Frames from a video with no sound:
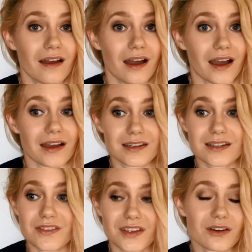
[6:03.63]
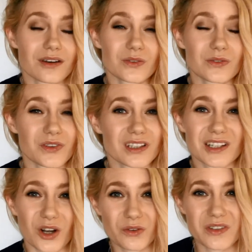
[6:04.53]
and they don't even feel
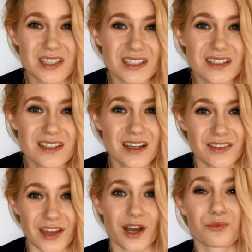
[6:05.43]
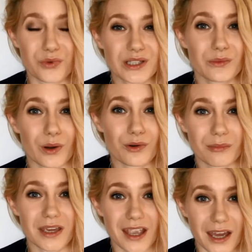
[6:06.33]
like offices. They are really
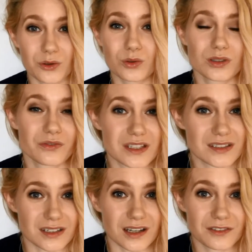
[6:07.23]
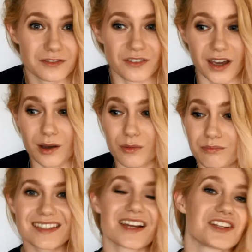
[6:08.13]
welcoming and all of the staff um,
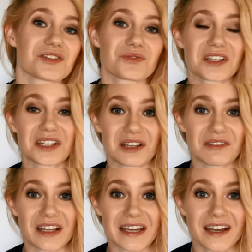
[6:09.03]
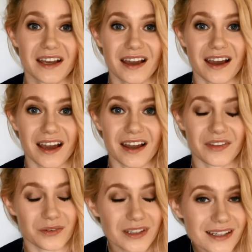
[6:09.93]
are just really lovely and
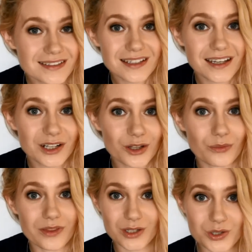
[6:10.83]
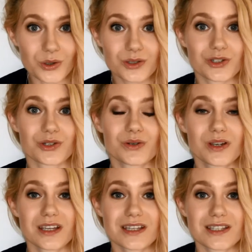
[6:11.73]
they're really easy to get along with and talk to.
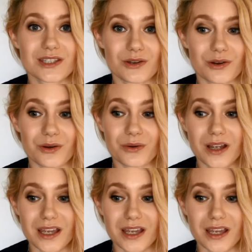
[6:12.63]
So